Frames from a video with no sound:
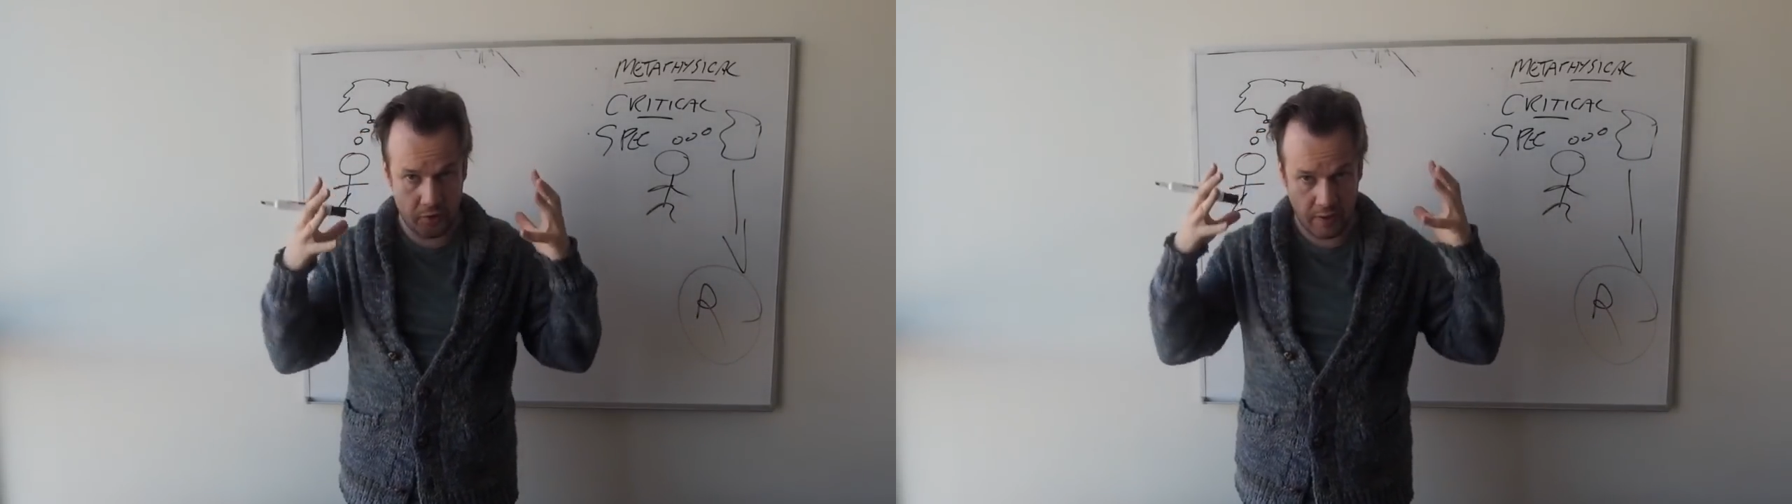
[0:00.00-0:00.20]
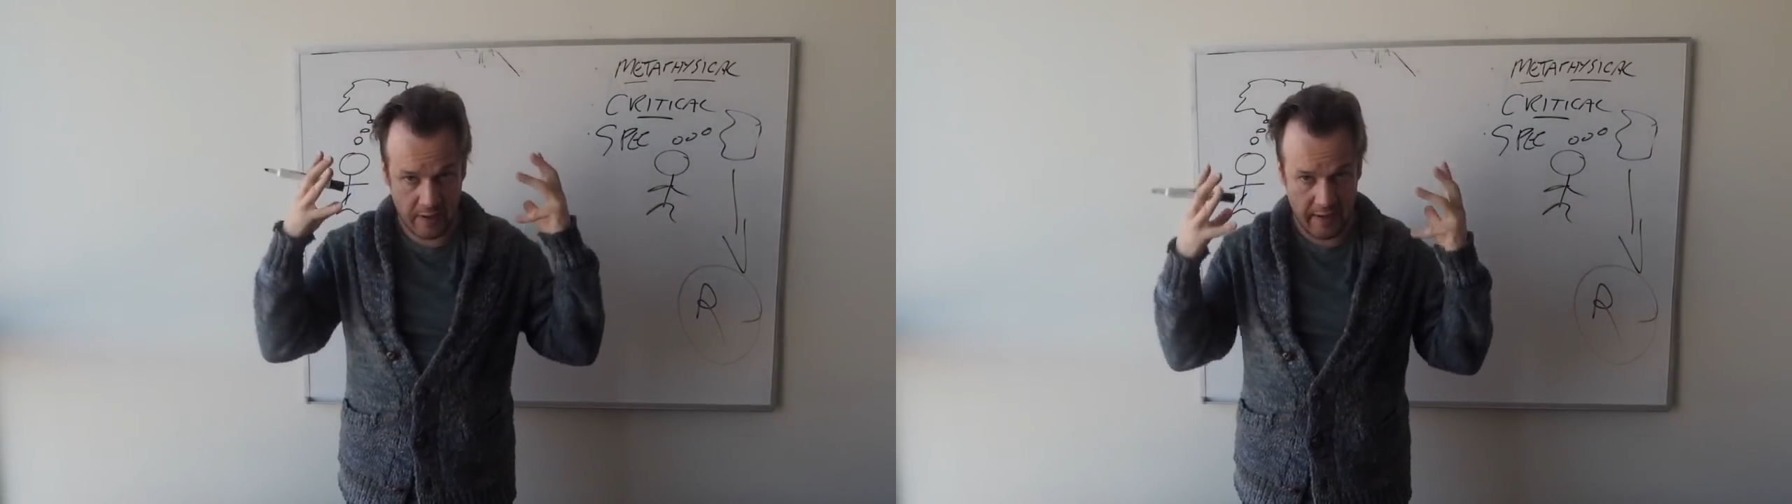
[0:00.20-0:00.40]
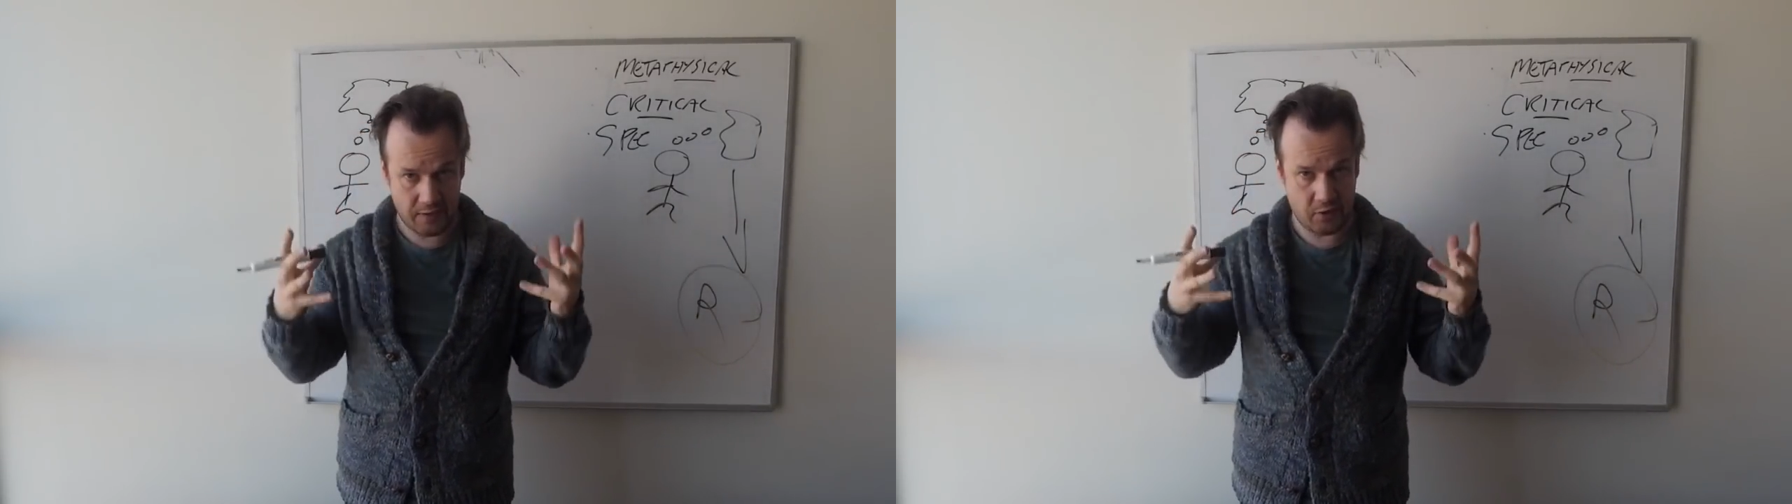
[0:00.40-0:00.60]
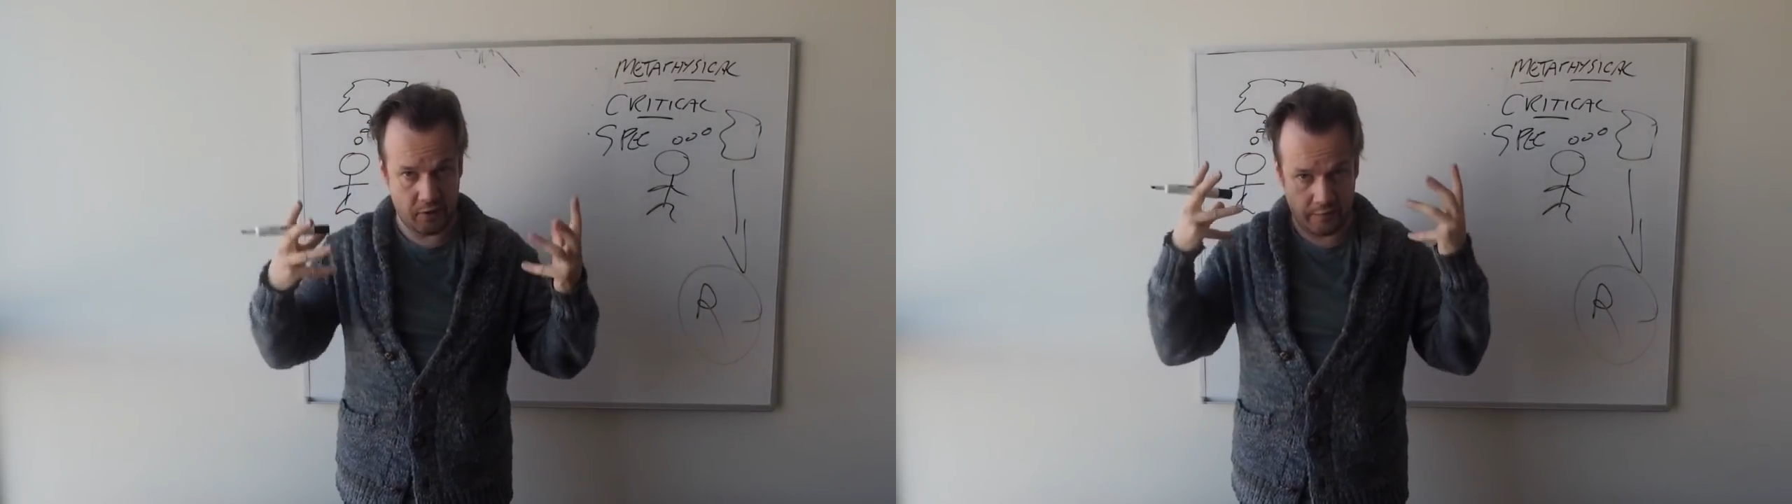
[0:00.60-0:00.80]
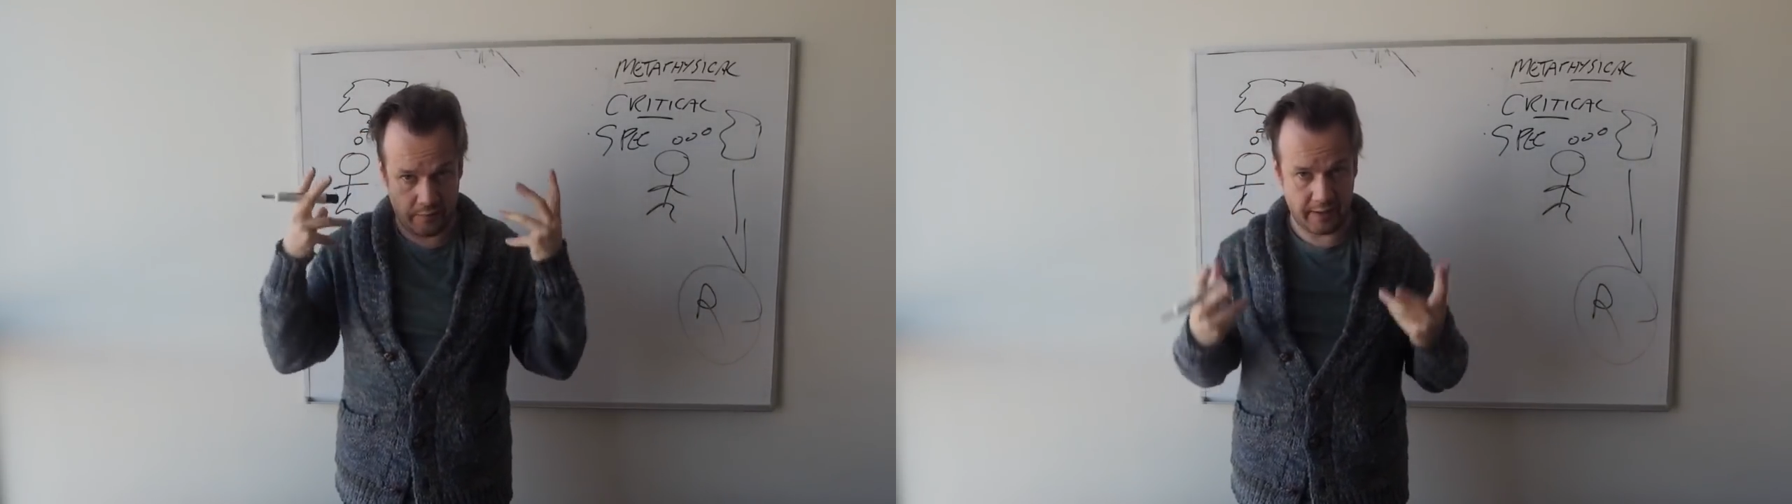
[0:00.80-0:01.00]
the
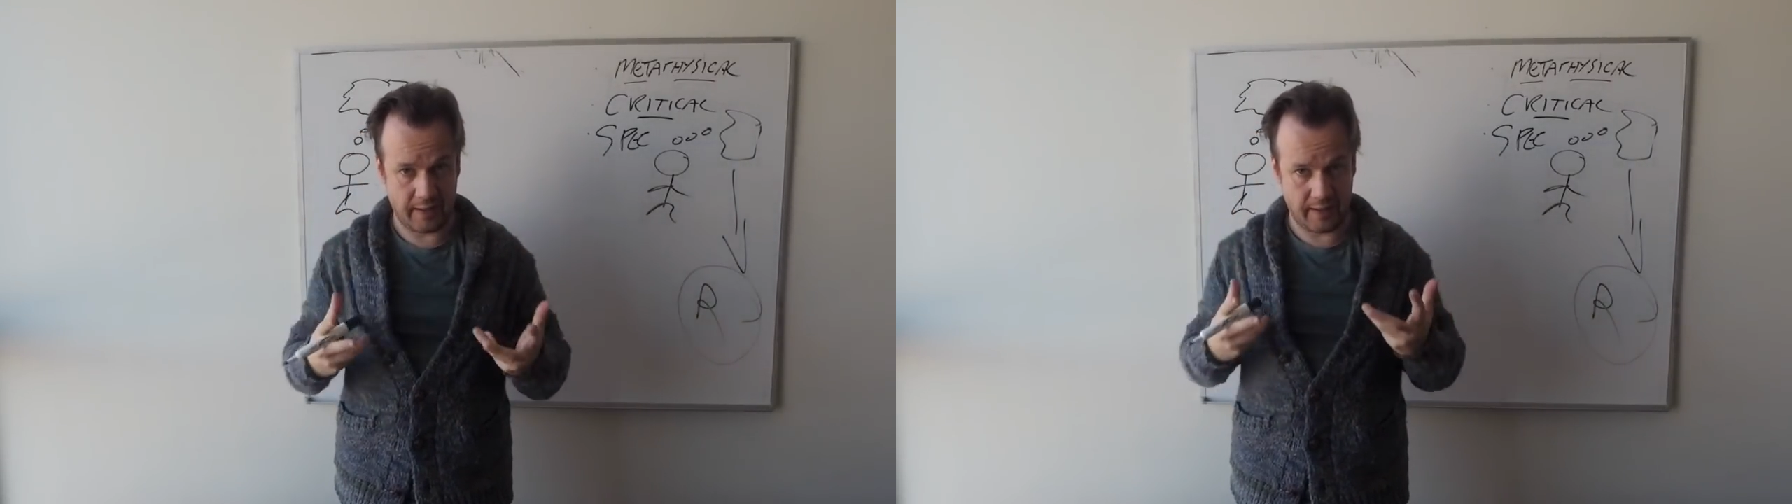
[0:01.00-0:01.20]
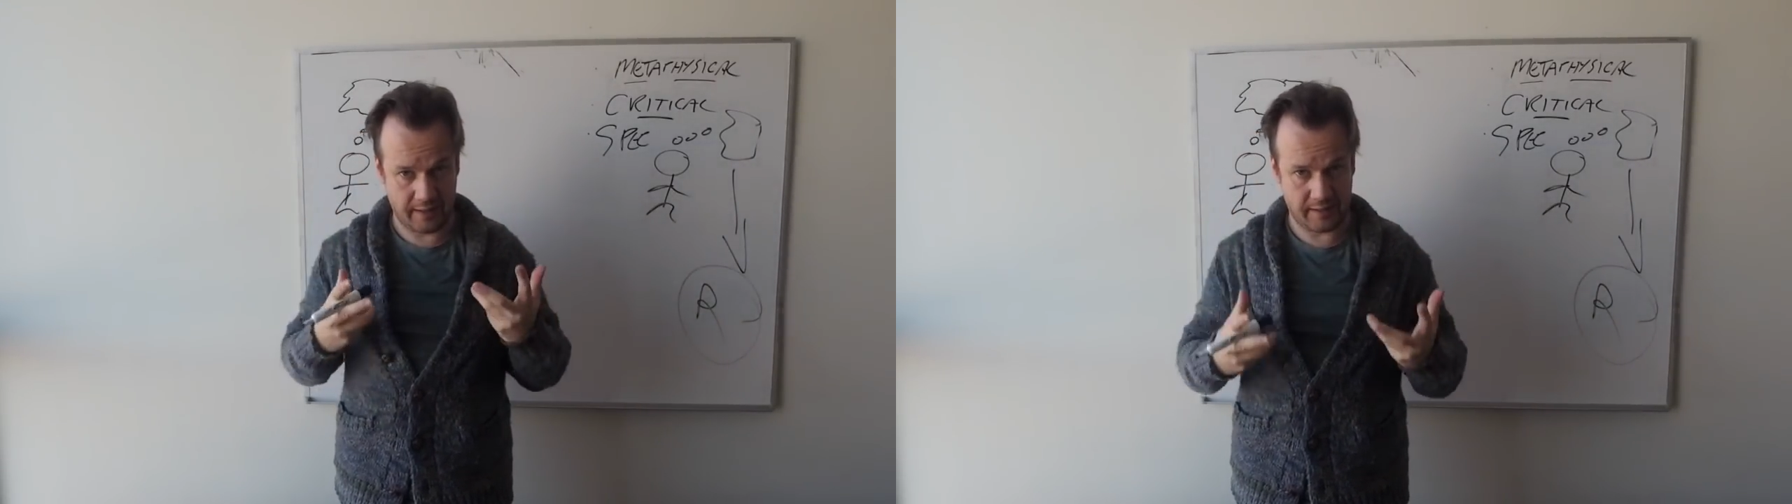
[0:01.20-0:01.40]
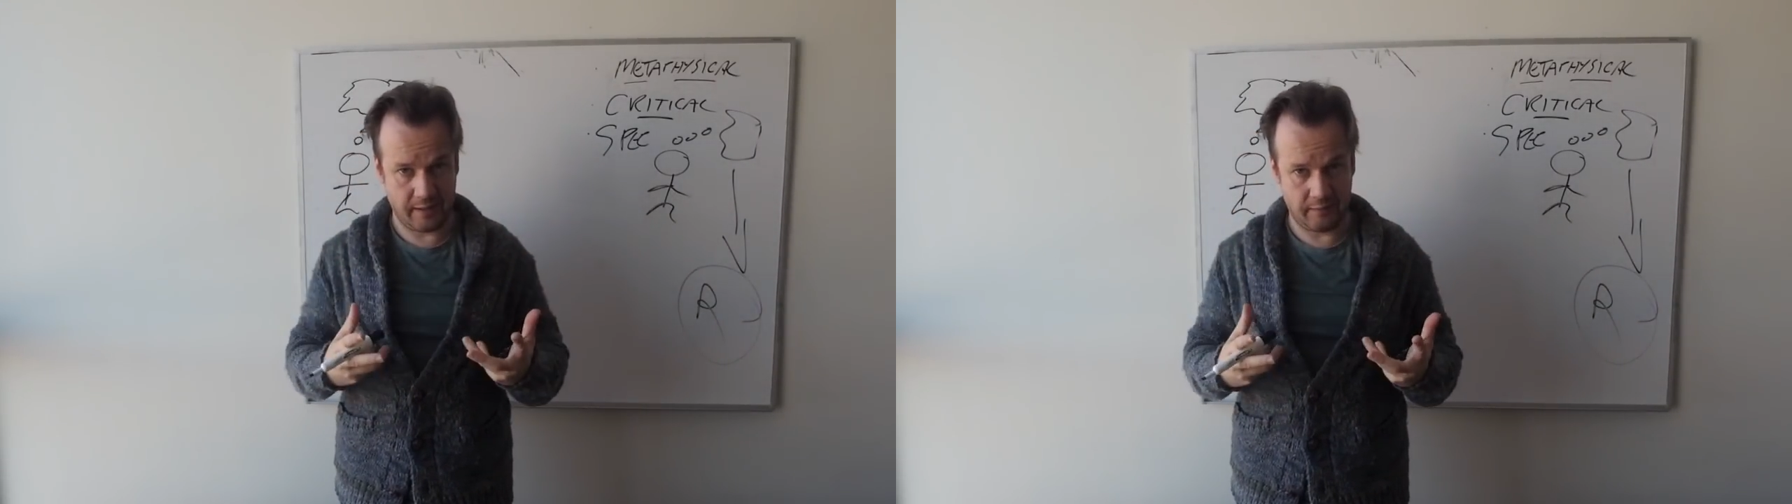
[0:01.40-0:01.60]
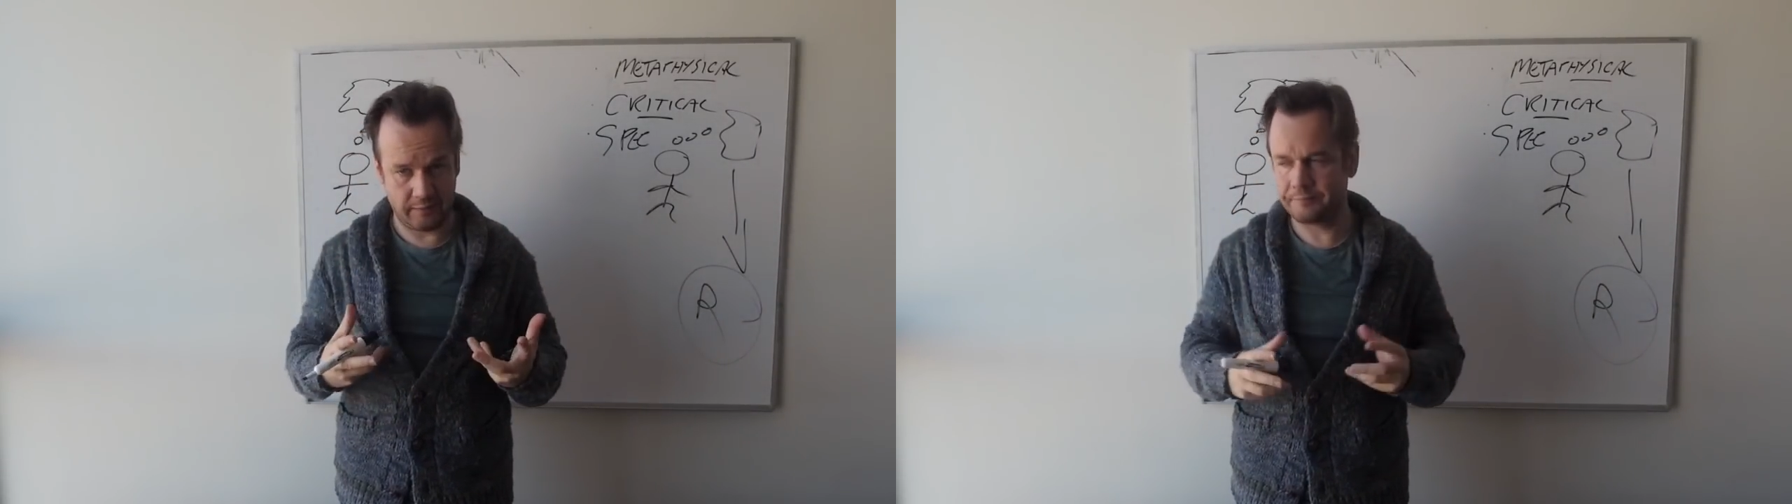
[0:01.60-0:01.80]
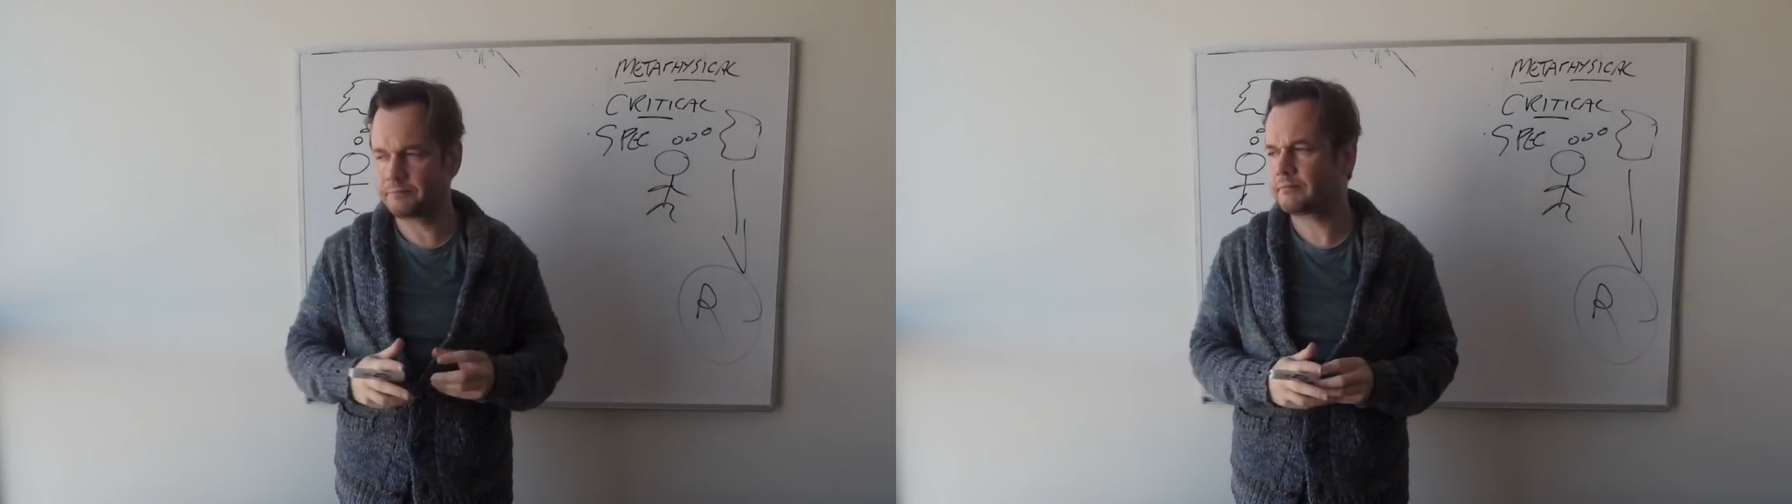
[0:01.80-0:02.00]
nature of thinking itself,